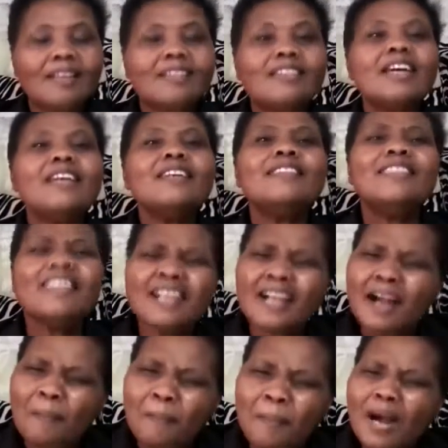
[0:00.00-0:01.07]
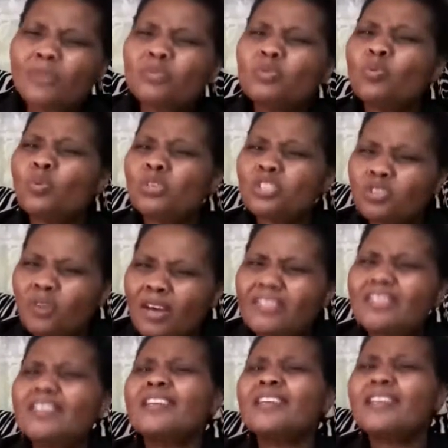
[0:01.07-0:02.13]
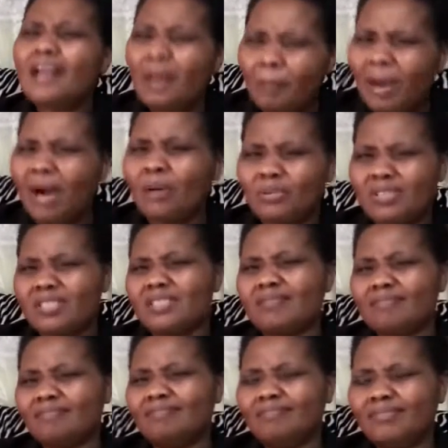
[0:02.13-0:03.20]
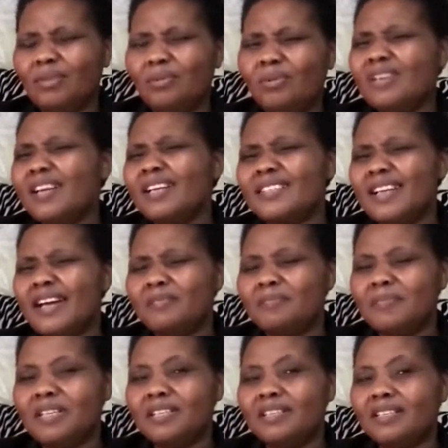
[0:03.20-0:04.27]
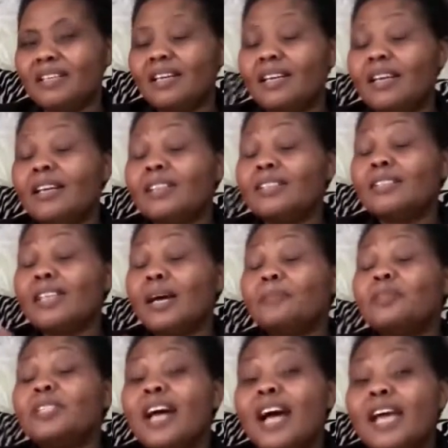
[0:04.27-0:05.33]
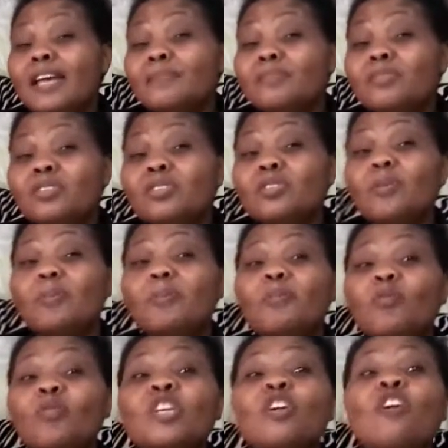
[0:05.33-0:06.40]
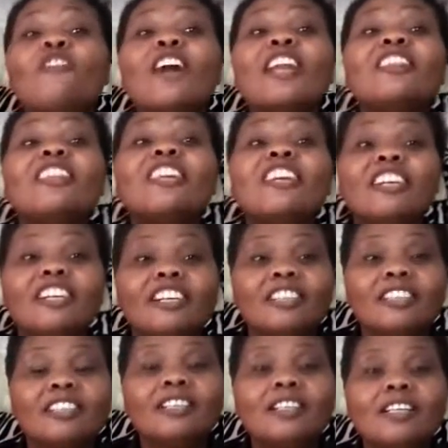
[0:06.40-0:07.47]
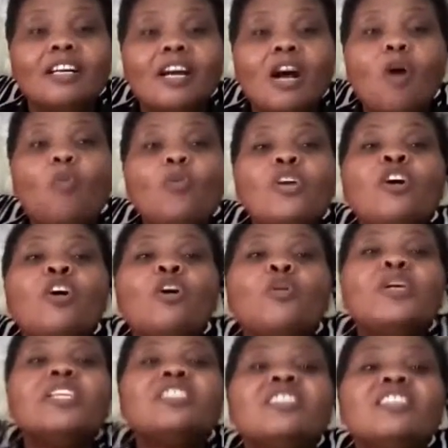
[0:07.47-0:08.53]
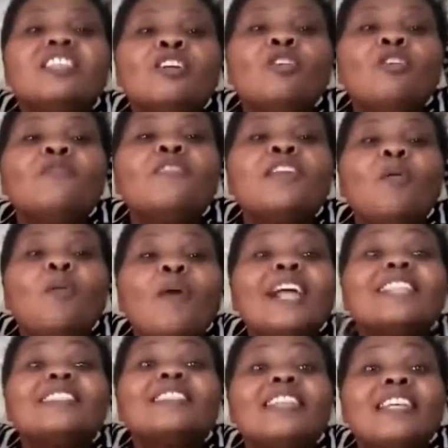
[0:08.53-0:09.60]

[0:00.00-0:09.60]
Then think about what you are thinking about. What does that mean? Sometimes we overthink. We always think of the worst